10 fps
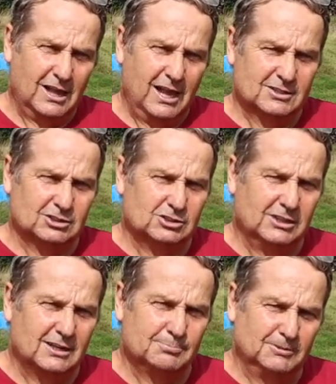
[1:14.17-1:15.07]
as a
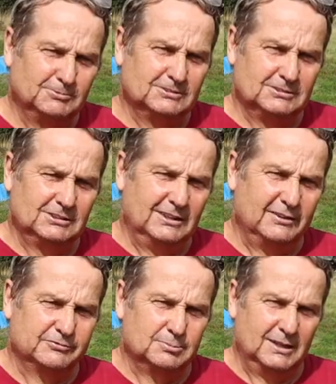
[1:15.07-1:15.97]
young
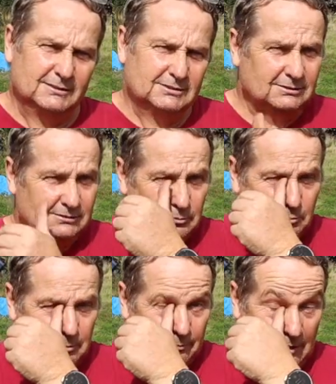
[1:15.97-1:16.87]
lad from London,
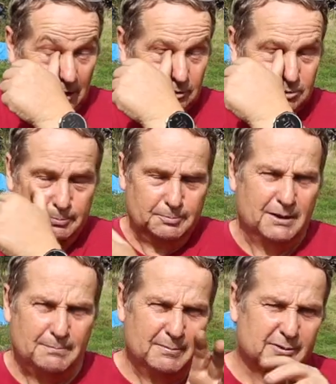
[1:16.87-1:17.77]
I used to be
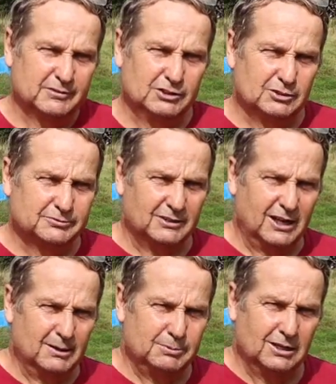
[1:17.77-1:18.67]
a member of a youth
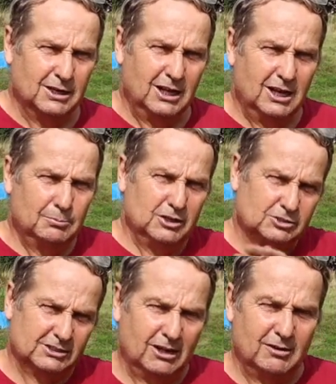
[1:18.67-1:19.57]
club, and we used
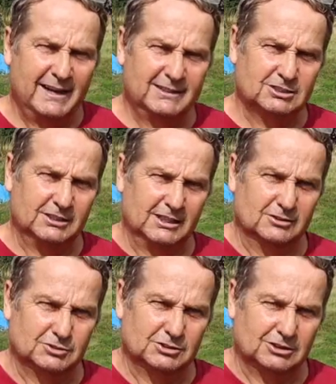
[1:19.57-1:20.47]
to go out into the
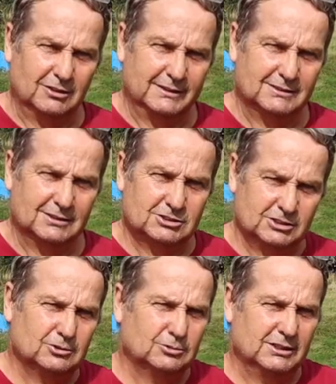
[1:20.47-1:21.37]
countryside and see
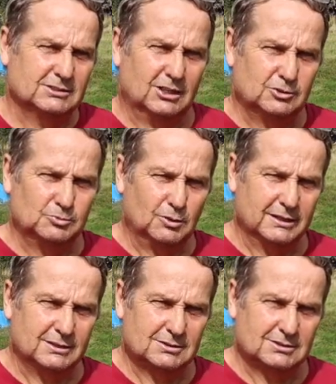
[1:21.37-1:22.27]
all these old
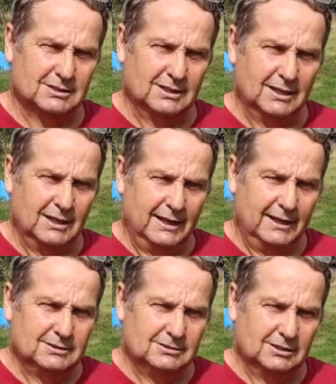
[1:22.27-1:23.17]
ways.
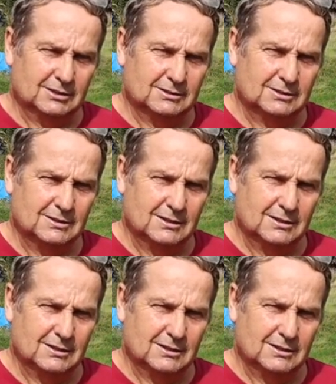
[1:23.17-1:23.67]
And for